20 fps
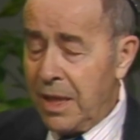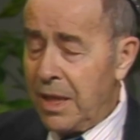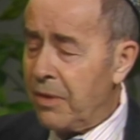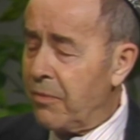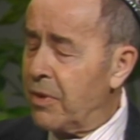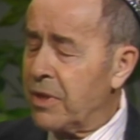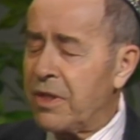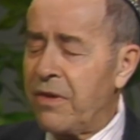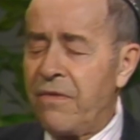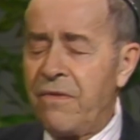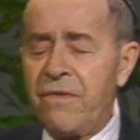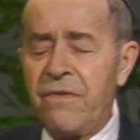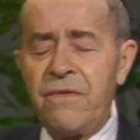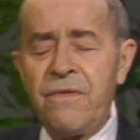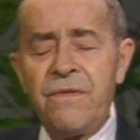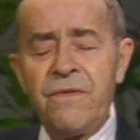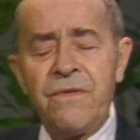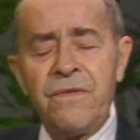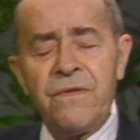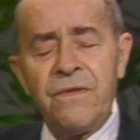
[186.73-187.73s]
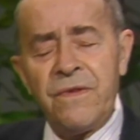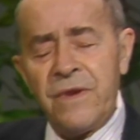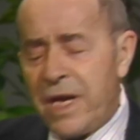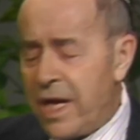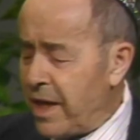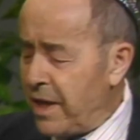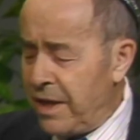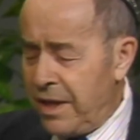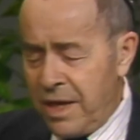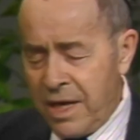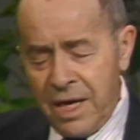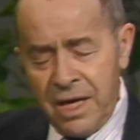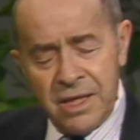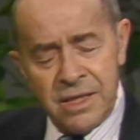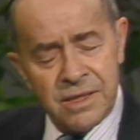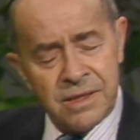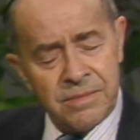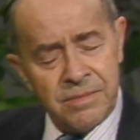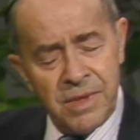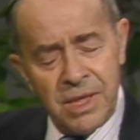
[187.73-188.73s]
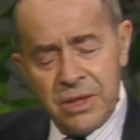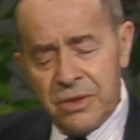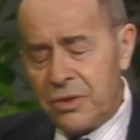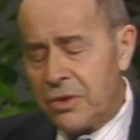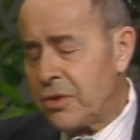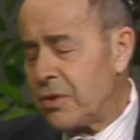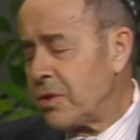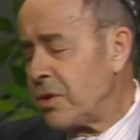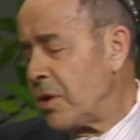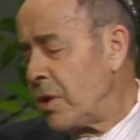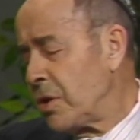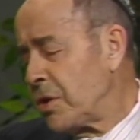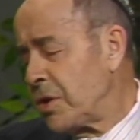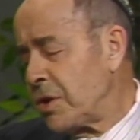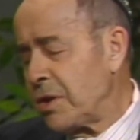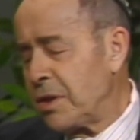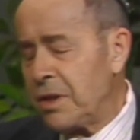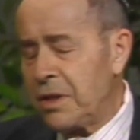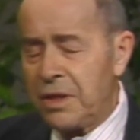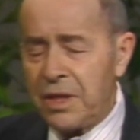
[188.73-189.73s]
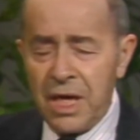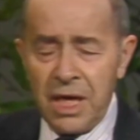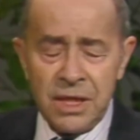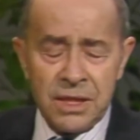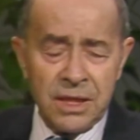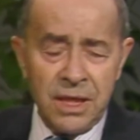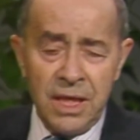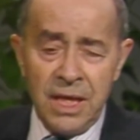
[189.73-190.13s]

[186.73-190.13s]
It was a very nice man, such a nice.